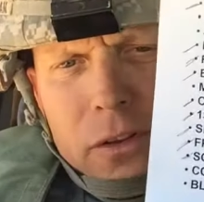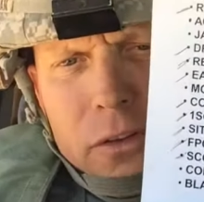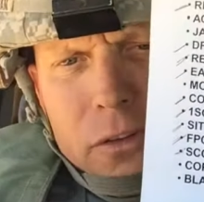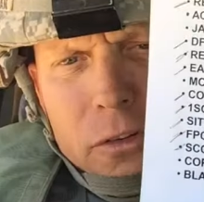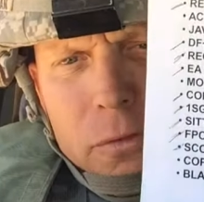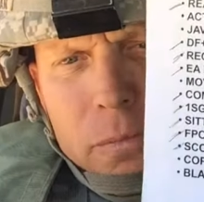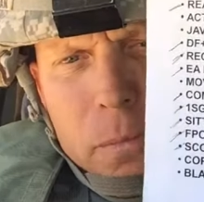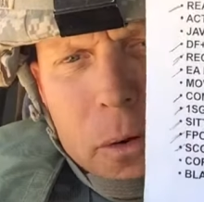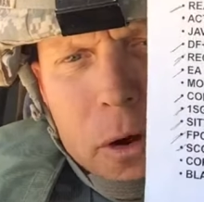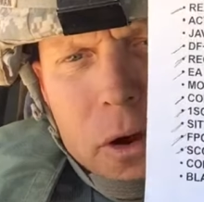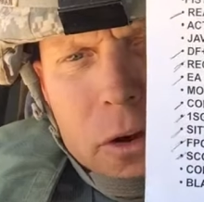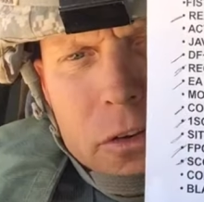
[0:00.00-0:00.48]
this
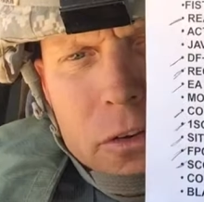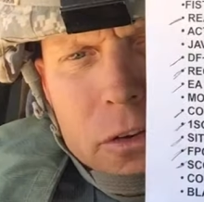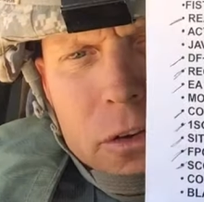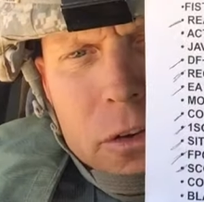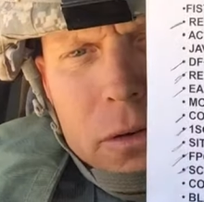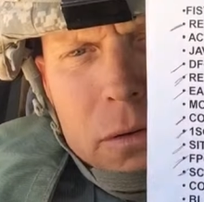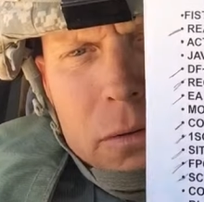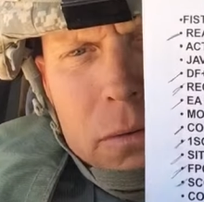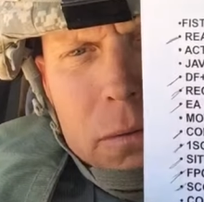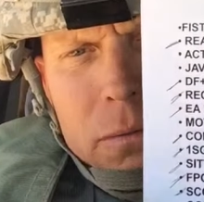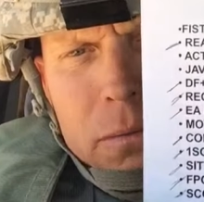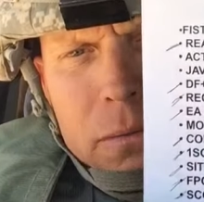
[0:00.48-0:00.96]
is part
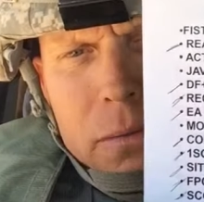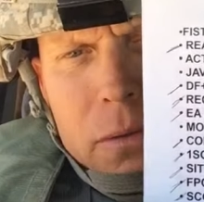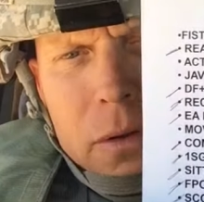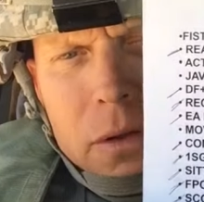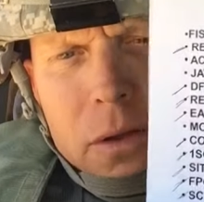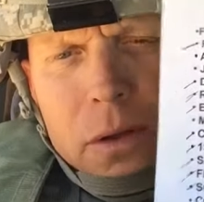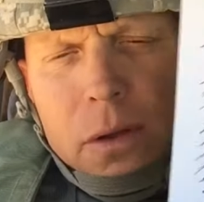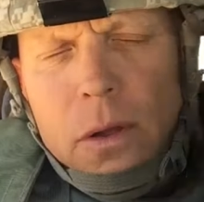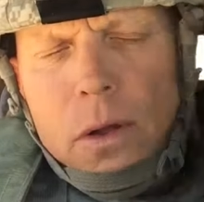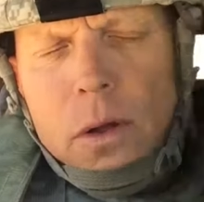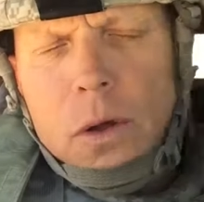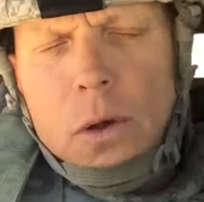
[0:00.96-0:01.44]
2.
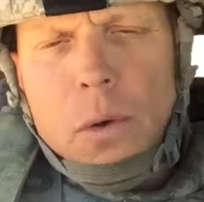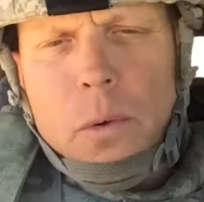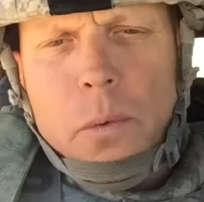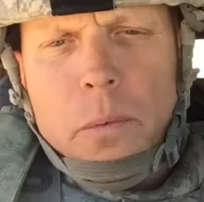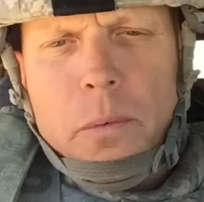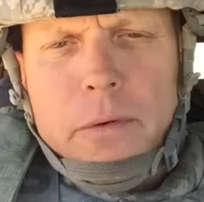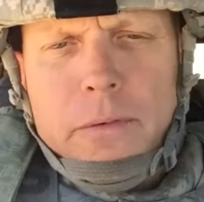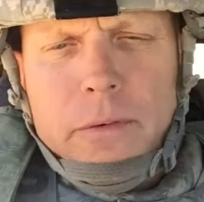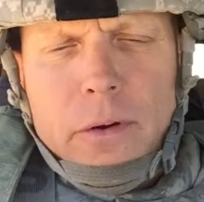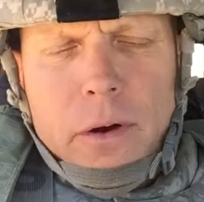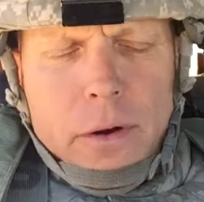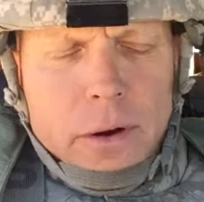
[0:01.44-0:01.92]

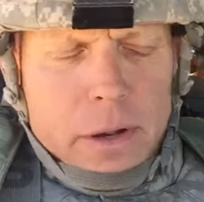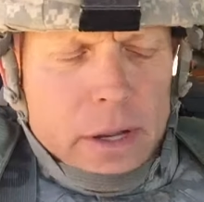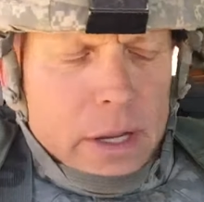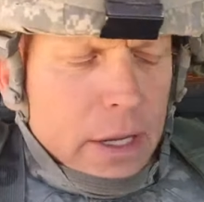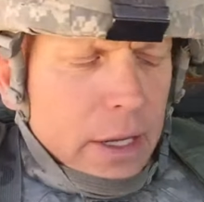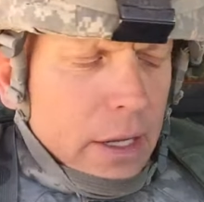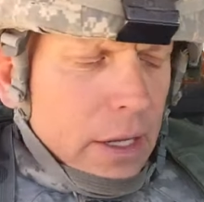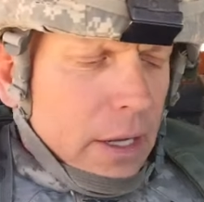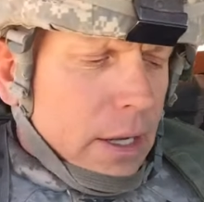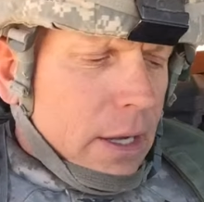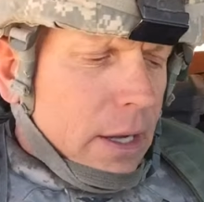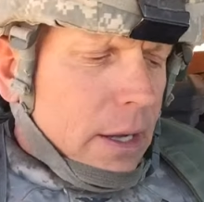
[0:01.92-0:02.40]
We've
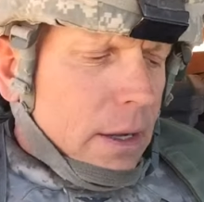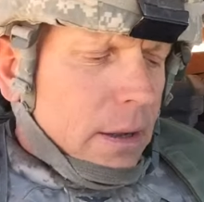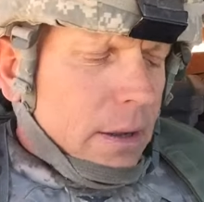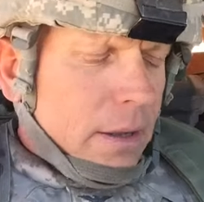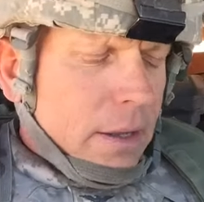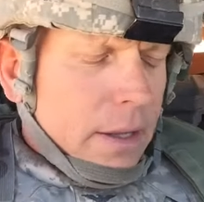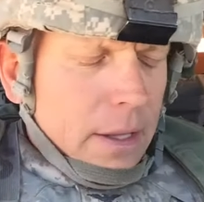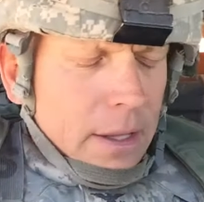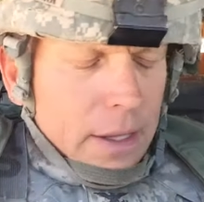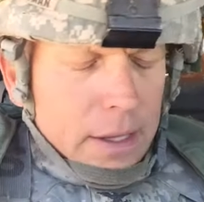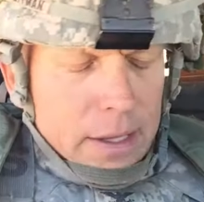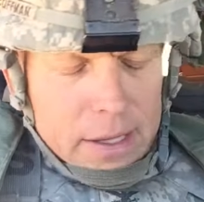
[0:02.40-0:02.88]
already
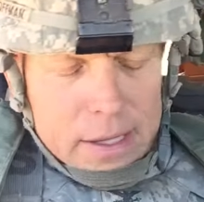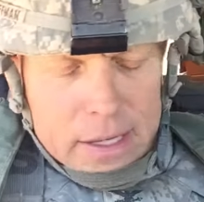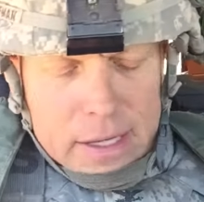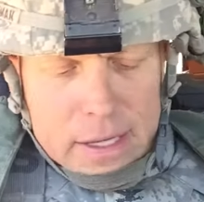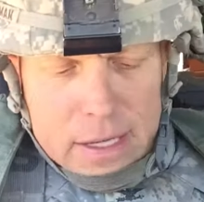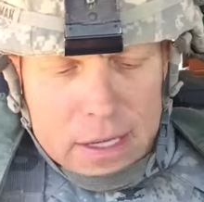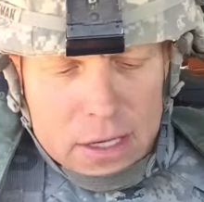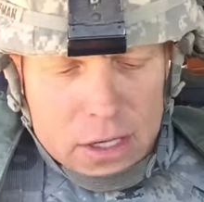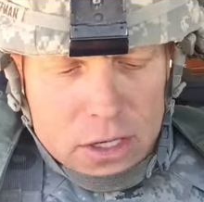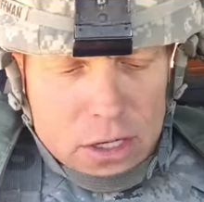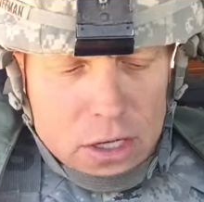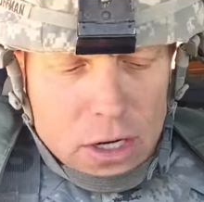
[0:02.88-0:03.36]

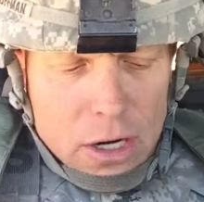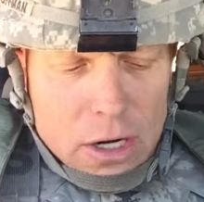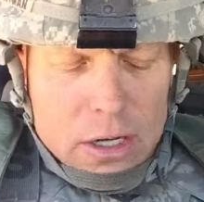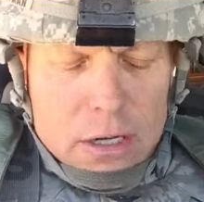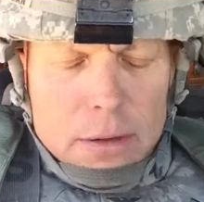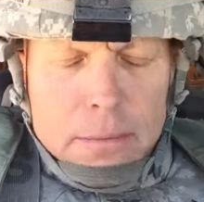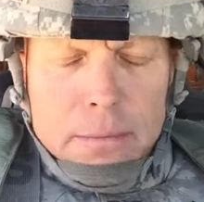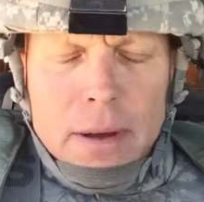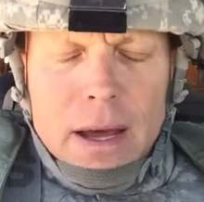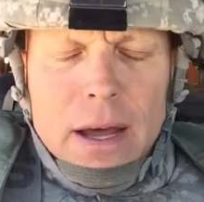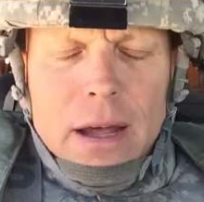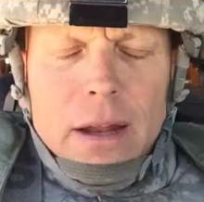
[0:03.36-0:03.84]
talked
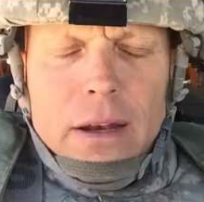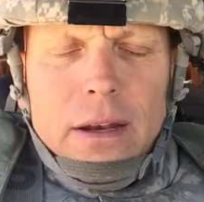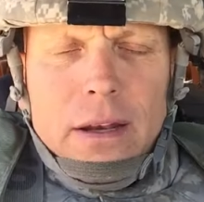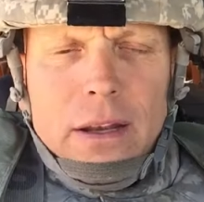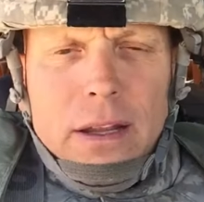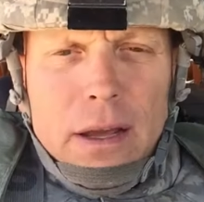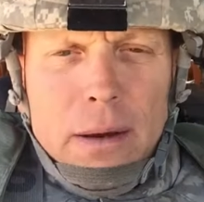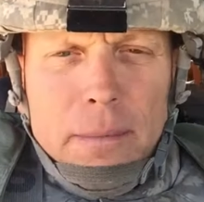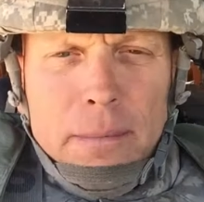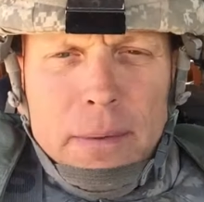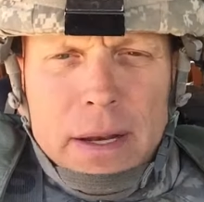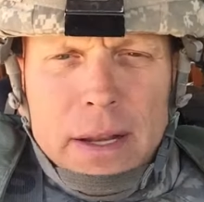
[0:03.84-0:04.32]
about
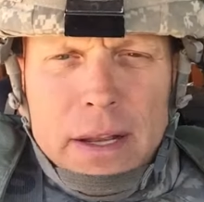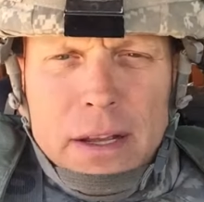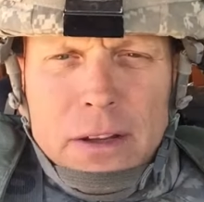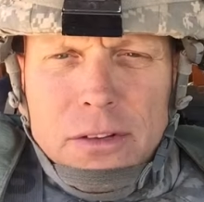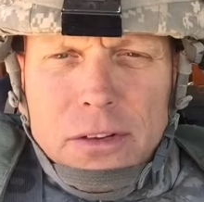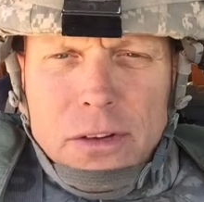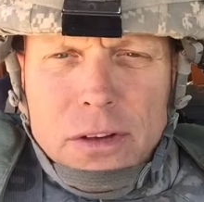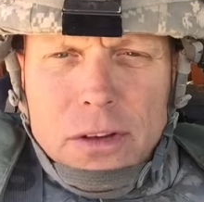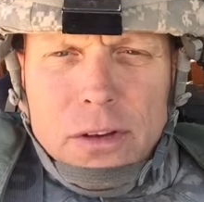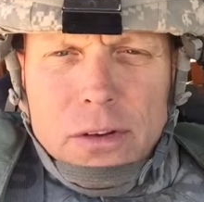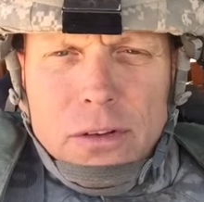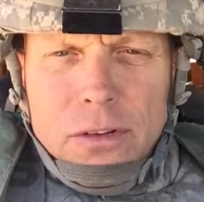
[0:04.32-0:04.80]
company
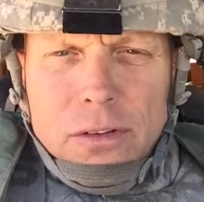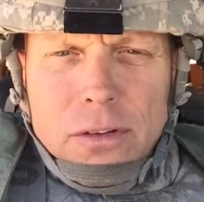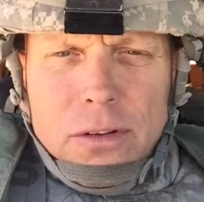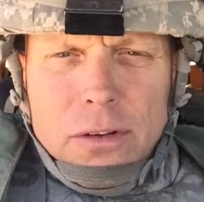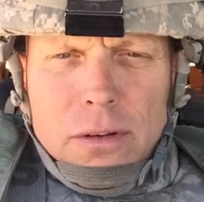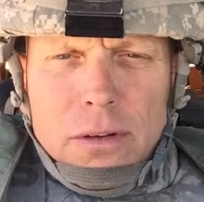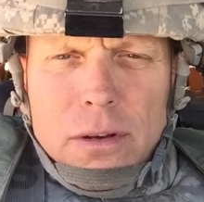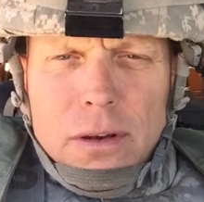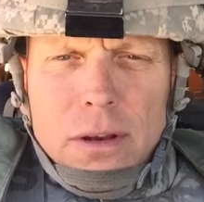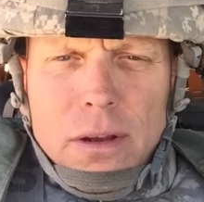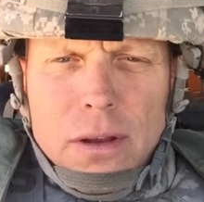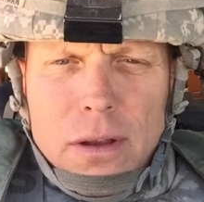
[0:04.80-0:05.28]

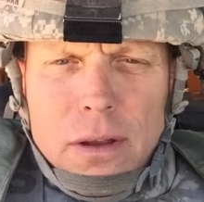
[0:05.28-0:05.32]
execution,